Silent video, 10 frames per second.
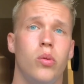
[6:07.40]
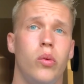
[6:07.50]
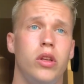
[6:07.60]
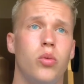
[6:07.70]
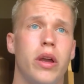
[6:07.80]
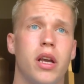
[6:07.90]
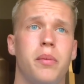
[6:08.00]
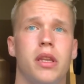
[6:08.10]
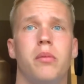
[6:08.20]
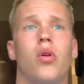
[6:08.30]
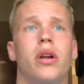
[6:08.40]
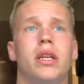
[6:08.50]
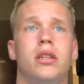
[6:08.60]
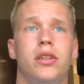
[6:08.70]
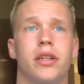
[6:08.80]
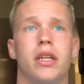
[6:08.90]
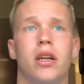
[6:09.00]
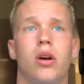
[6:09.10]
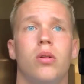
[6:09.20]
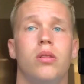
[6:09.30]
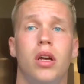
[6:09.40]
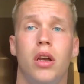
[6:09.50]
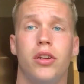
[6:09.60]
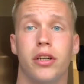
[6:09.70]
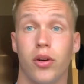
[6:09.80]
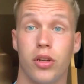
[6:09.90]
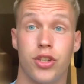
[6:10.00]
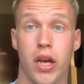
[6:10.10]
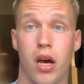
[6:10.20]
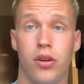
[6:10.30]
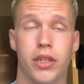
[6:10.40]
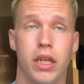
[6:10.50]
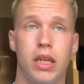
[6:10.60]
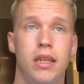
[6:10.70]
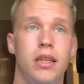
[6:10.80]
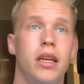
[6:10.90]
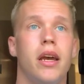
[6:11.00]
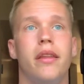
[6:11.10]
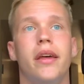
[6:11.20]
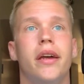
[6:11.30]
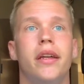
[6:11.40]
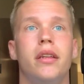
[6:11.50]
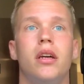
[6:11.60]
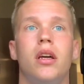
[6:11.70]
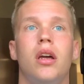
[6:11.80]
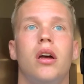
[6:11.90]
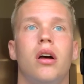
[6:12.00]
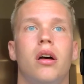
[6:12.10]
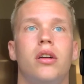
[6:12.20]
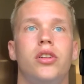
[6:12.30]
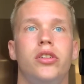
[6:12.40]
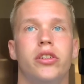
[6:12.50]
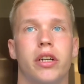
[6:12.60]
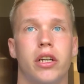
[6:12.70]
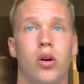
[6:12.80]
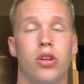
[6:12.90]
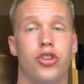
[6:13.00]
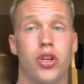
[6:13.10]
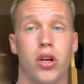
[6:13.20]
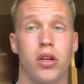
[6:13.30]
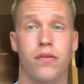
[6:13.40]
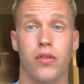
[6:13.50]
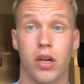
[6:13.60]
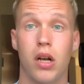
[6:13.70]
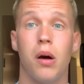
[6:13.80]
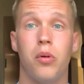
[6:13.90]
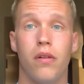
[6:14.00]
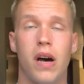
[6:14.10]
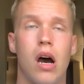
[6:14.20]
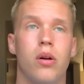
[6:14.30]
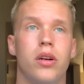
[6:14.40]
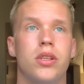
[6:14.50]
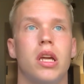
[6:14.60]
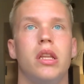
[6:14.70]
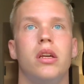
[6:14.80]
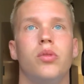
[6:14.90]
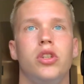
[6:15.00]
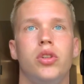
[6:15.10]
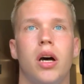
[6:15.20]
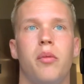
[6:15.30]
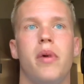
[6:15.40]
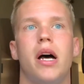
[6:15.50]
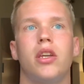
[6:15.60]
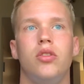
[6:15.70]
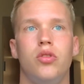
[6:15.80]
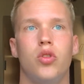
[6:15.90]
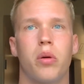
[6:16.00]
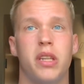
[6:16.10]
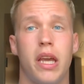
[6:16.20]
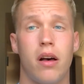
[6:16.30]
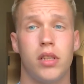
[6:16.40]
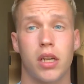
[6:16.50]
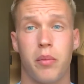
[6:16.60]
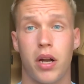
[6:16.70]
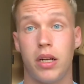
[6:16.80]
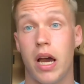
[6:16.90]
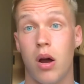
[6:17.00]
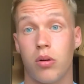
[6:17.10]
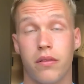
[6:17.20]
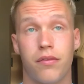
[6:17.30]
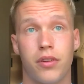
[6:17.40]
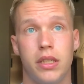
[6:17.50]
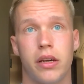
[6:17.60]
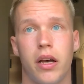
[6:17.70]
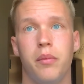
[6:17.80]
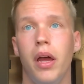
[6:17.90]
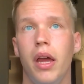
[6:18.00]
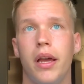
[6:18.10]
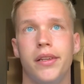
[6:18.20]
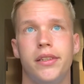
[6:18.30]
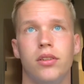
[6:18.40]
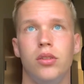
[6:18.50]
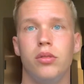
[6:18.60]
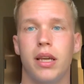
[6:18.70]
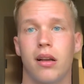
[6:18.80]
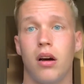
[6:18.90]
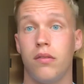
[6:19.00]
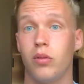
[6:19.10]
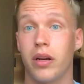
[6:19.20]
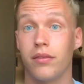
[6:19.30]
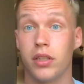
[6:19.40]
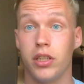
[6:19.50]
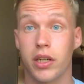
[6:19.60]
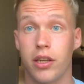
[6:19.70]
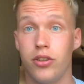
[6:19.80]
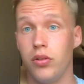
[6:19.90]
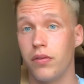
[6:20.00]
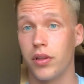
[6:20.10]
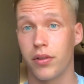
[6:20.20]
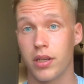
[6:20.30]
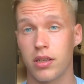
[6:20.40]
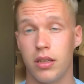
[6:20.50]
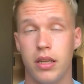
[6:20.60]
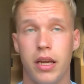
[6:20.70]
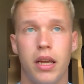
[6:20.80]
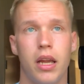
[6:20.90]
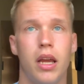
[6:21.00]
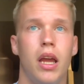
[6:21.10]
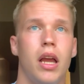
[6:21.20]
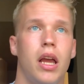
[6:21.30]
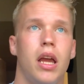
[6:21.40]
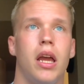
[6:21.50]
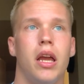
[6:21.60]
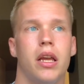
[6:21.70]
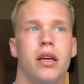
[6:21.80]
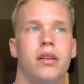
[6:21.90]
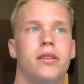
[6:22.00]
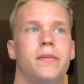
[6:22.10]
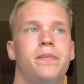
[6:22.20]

When you wake up in the morning, you're gonna go to chow, you're gonna eat, and then you're gonna go to church for a couple of hours. And then when you come back, you normally have like about an hour of free time until you kick off whatever you're gonna do for the rest of the day. And